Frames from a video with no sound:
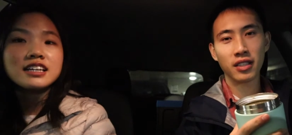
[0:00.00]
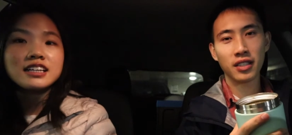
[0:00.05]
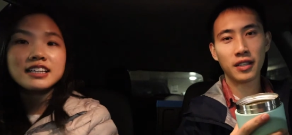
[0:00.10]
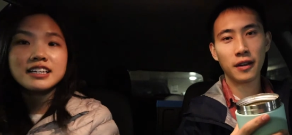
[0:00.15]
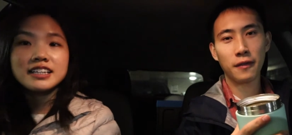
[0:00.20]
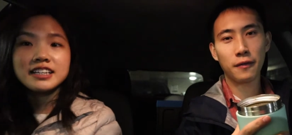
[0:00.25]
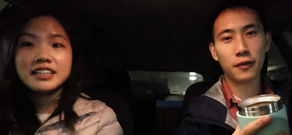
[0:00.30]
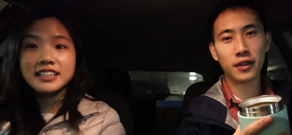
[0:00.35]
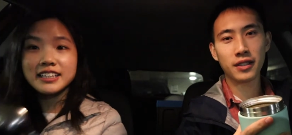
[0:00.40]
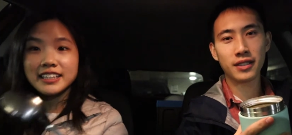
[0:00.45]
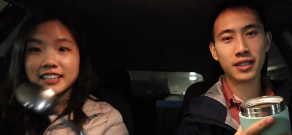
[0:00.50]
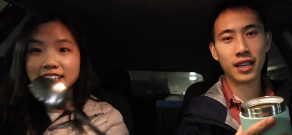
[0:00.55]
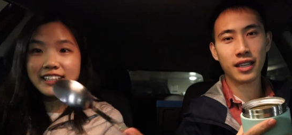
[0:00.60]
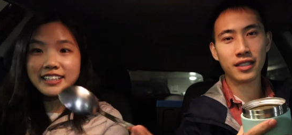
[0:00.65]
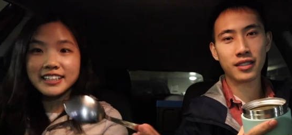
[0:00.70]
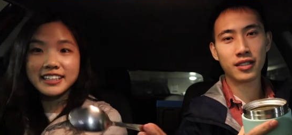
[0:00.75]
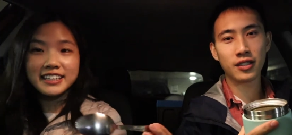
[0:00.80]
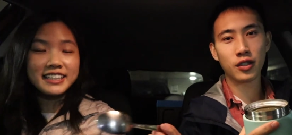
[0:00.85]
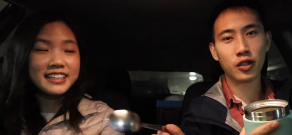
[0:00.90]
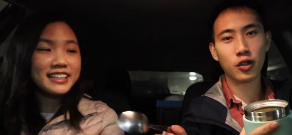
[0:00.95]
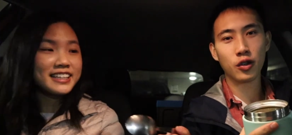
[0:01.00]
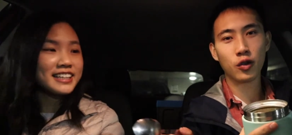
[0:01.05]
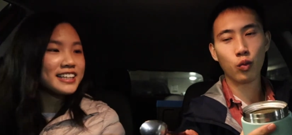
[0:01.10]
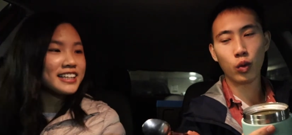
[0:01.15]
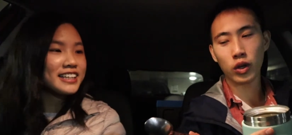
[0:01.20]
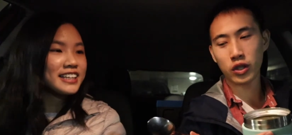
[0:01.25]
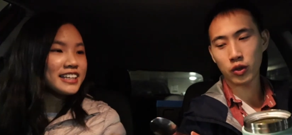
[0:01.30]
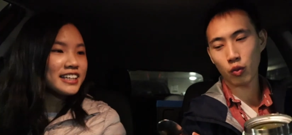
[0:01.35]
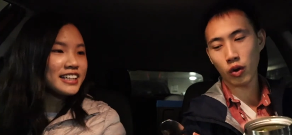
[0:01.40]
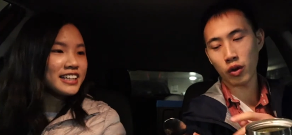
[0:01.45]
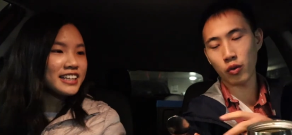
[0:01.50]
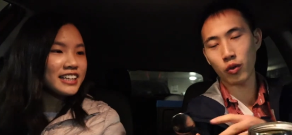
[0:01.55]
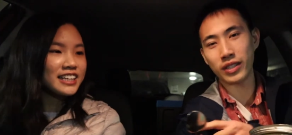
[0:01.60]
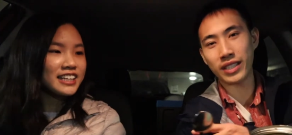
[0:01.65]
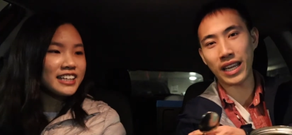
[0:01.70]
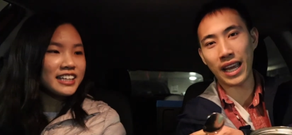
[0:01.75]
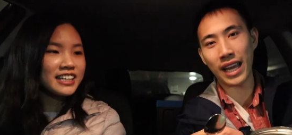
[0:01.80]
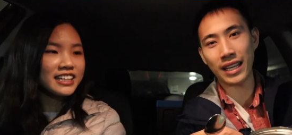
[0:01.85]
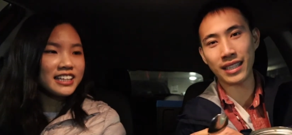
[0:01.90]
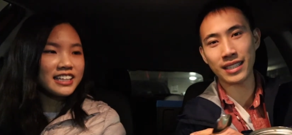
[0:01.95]
Speaker 1: a difference as to which one
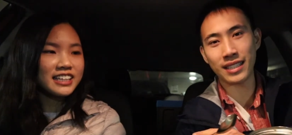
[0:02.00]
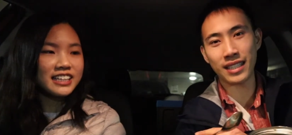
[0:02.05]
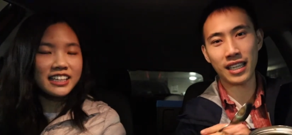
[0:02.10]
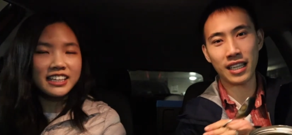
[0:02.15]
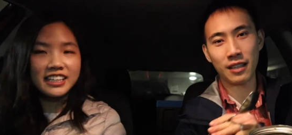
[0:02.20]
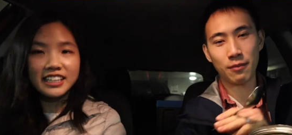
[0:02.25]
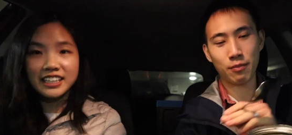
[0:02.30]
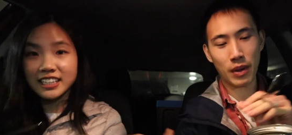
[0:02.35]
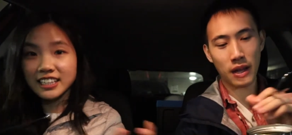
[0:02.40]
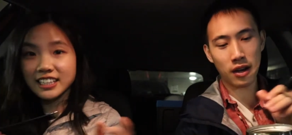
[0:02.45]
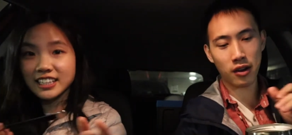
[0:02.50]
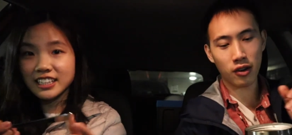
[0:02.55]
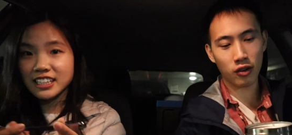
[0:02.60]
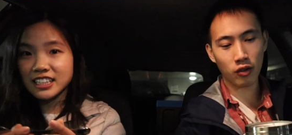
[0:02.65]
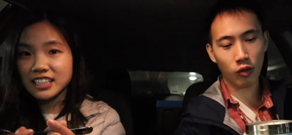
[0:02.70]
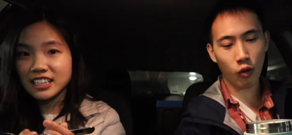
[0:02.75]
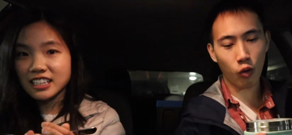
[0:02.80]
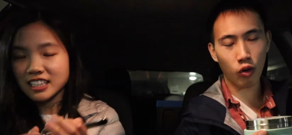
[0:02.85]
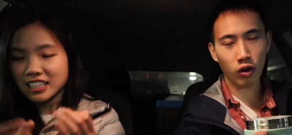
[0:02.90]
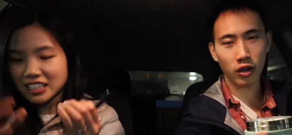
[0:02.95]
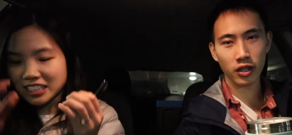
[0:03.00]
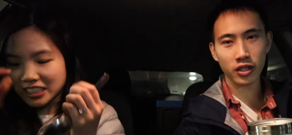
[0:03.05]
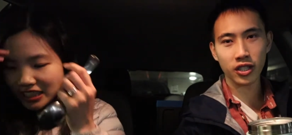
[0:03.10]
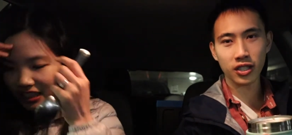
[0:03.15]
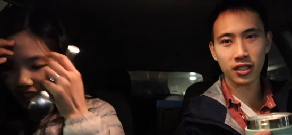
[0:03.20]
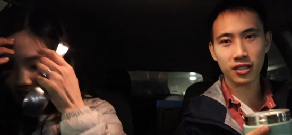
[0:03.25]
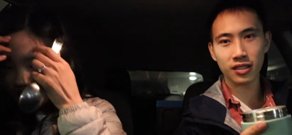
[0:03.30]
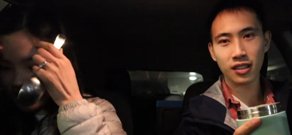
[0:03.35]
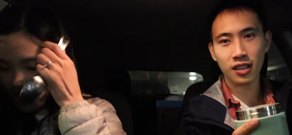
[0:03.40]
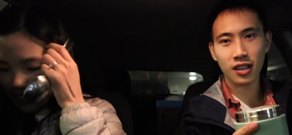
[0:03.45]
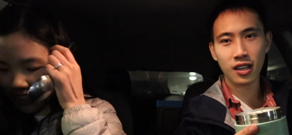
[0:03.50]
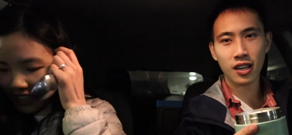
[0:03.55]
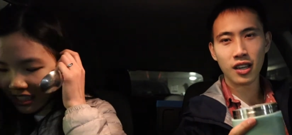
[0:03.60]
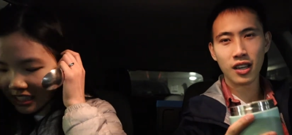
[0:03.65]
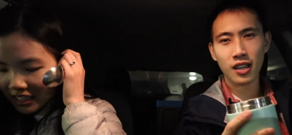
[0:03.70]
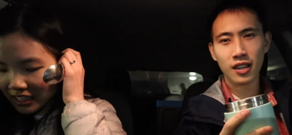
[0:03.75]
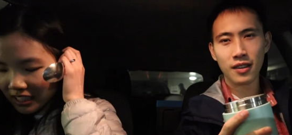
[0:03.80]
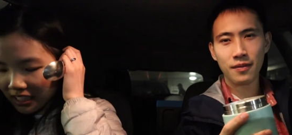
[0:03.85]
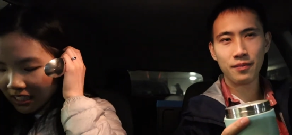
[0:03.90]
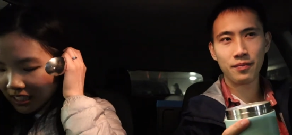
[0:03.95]
retains heat better or just
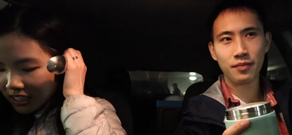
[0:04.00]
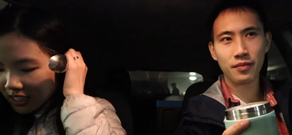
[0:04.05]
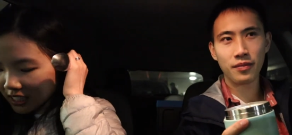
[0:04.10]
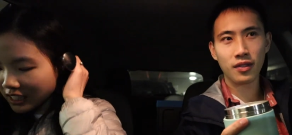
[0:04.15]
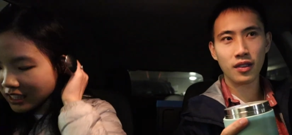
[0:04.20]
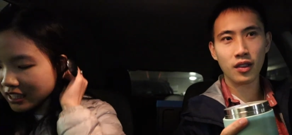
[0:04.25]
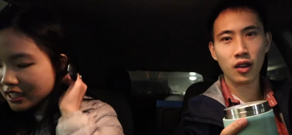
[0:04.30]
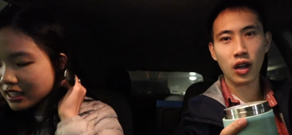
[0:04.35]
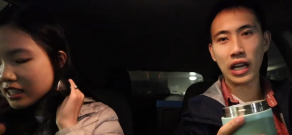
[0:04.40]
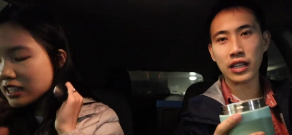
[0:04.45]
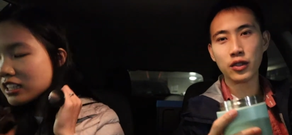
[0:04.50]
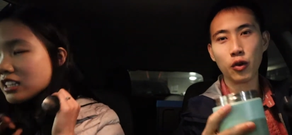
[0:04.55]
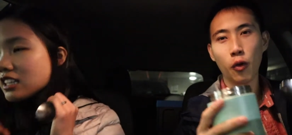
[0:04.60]
is